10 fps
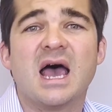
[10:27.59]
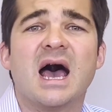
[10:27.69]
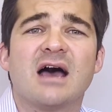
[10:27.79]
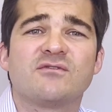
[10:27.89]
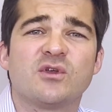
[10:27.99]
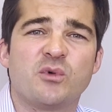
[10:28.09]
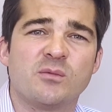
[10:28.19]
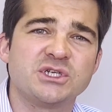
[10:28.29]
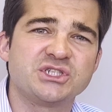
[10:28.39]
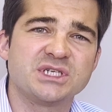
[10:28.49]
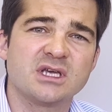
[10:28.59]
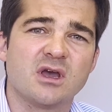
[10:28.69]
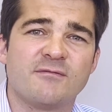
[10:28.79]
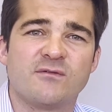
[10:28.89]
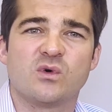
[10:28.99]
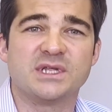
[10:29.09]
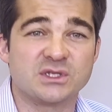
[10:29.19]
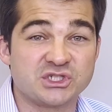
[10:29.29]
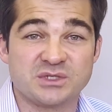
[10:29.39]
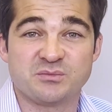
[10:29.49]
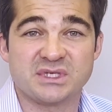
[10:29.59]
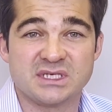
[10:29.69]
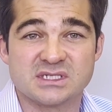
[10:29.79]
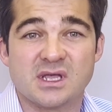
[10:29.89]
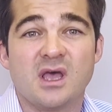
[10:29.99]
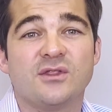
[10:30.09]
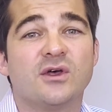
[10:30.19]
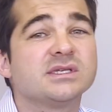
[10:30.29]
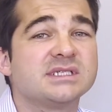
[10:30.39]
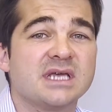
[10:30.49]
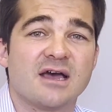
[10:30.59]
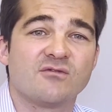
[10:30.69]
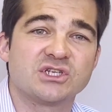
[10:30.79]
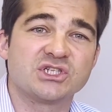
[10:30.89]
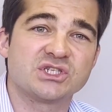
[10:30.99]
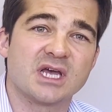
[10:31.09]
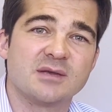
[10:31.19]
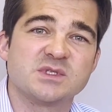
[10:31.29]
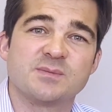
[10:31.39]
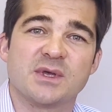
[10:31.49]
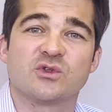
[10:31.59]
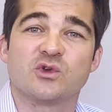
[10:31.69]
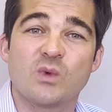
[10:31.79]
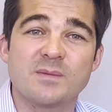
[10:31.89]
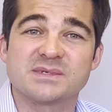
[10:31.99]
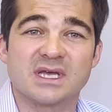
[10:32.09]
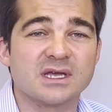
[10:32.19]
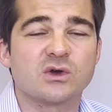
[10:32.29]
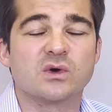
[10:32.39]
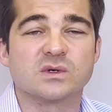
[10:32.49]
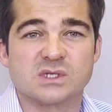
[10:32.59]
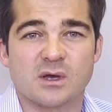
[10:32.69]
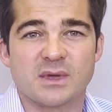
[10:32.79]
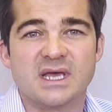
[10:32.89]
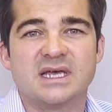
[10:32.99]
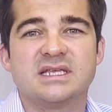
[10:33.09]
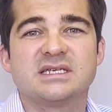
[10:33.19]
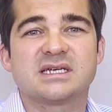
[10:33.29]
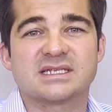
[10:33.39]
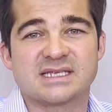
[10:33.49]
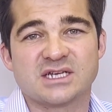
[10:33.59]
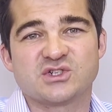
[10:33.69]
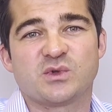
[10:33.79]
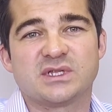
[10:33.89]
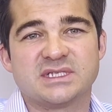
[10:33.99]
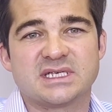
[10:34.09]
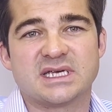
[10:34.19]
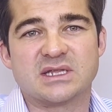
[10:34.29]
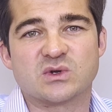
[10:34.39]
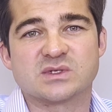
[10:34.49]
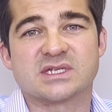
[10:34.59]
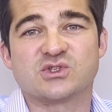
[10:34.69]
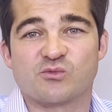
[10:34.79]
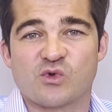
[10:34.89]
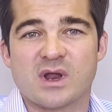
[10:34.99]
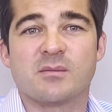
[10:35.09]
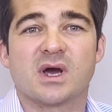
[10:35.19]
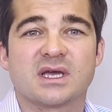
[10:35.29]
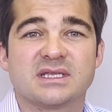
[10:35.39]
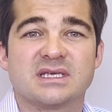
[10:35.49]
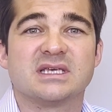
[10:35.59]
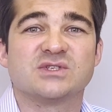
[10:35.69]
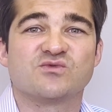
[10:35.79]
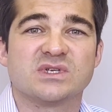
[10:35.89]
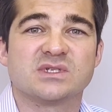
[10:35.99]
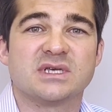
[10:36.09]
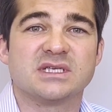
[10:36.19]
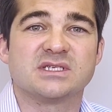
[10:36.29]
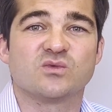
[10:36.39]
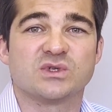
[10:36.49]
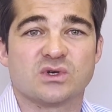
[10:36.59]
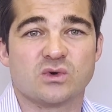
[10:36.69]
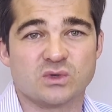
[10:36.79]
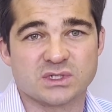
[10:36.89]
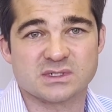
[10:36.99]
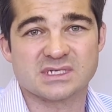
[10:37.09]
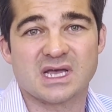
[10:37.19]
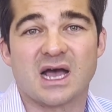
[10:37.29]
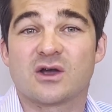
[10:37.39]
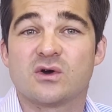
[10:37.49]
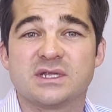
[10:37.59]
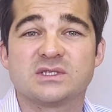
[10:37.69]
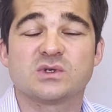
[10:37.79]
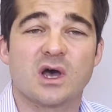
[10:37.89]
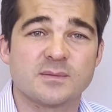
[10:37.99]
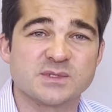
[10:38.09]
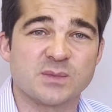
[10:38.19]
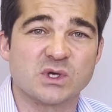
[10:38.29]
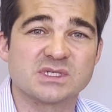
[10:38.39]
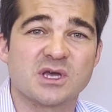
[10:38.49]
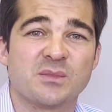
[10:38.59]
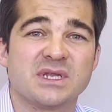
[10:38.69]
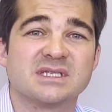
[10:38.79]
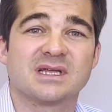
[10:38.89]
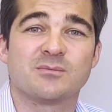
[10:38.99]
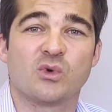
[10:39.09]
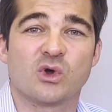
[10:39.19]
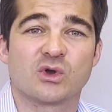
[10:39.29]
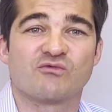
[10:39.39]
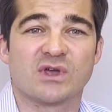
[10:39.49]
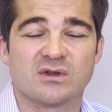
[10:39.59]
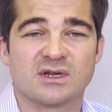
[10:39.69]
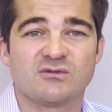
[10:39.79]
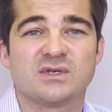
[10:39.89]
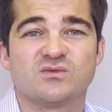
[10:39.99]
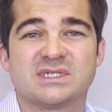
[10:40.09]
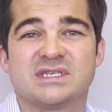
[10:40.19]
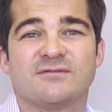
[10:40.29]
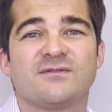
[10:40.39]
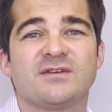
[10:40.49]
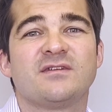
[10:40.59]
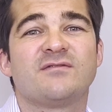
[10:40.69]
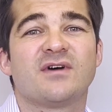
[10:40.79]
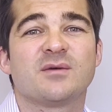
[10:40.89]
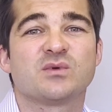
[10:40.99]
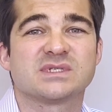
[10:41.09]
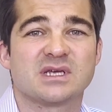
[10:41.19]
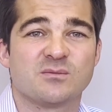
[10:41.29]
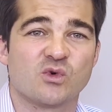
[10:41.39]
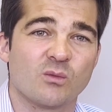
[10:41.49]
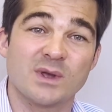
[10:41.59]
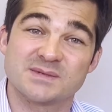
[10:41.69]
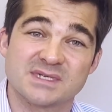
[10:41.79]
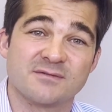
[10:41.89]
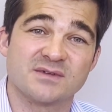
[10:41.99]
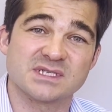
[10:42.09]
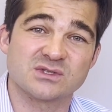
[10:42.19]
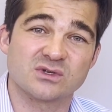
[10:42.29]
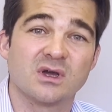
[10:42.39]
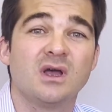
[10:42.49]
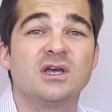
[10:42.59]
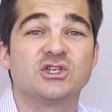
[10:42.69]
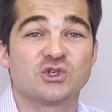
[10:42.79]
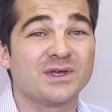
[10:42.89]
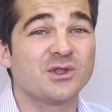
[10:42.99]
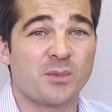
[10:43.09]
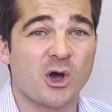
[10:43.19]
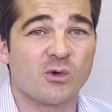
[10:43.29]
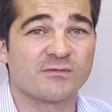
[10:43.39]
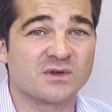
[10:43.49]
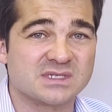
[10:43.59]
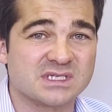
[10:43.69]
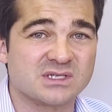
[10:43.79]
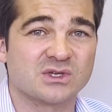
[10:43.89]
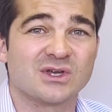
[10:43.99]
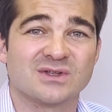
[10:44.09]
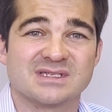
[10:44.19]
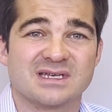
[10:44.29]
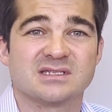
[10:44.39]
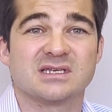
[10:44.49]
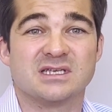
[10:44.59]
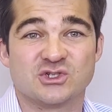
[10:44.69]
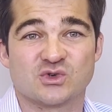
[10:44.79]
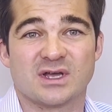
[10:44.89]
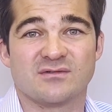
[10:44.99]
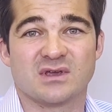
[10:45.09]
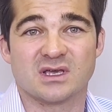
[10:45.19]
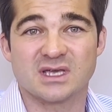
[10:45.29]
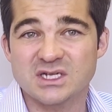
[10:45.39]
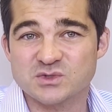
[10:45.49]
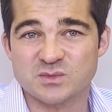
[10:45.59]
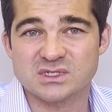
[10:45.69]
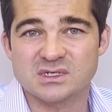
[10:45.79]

After publishing a thought leadership piece, does the average time spent on your website goes up? These are tangible indicators that your brand marketing is resonating with your audience. According to HubSpot, companies that blog regularly receive 55% more website visitors, showing the power of consistent content in driving engagement.